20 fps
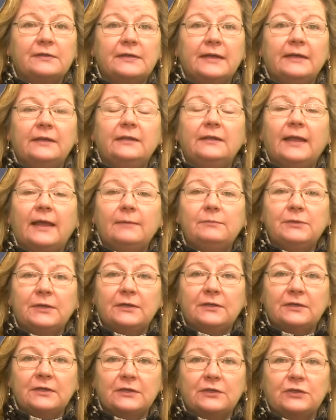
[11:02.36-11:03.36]
and a lab
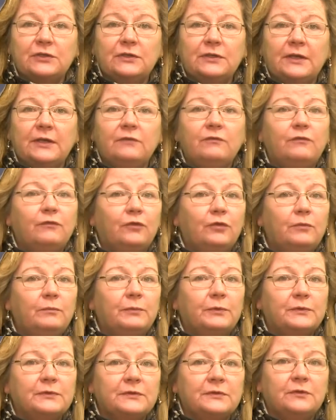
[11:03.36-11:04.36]
technician in full
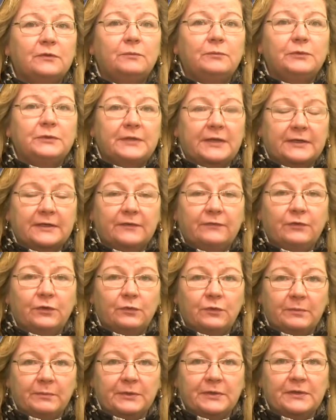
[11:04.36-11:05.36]
personal protective
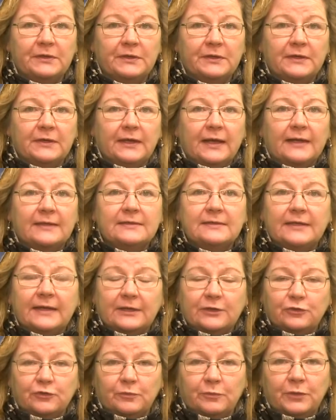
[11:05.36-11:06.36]
equipment as an
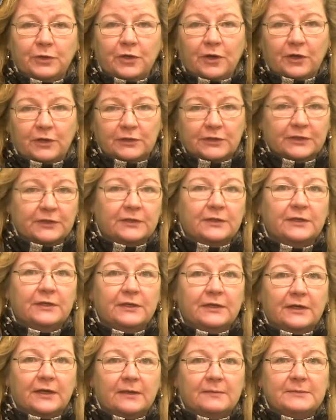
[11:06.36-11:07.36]
extra precaution
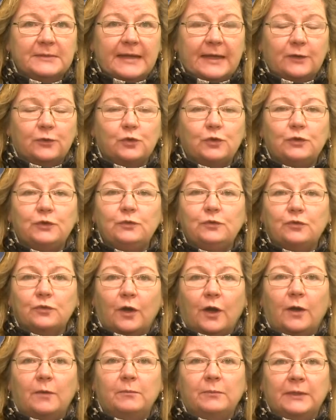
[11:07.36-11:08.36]
comes out to
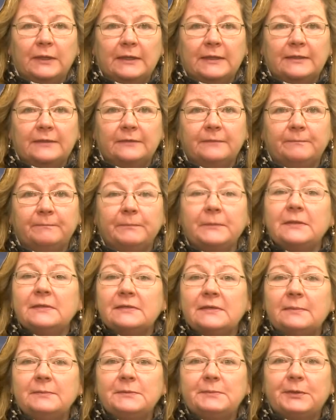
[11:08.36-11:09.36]
draw blood.
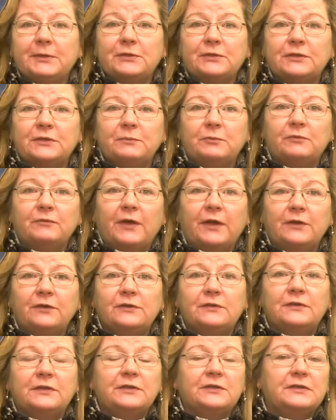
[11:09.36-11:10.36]
Some specialist
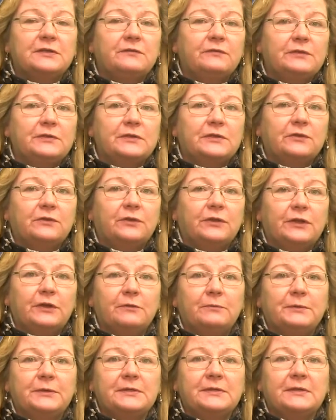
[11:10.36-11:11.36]
providers, such as physical
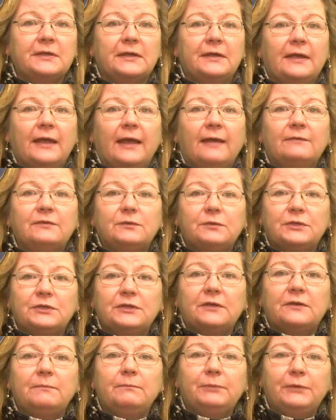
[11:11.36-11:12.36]
therapists, have
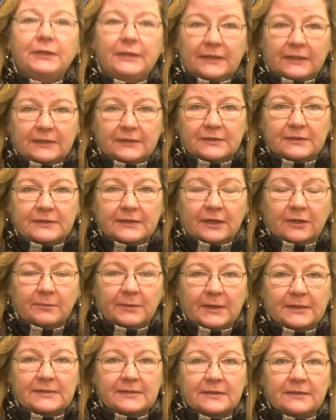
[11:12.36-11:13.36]
switched completely to
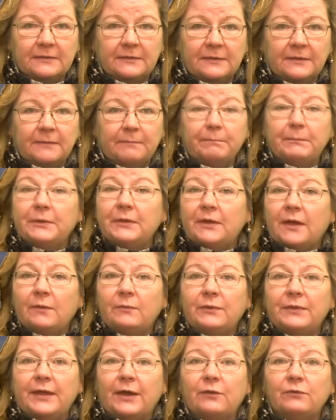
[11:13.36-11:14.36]
telemedicine, but not
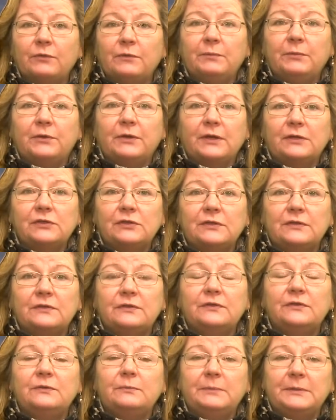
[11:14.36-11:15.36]
without repercussions
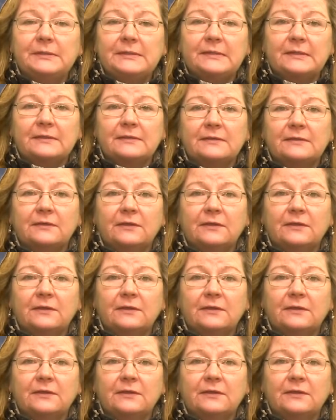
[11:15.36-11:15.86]
to business.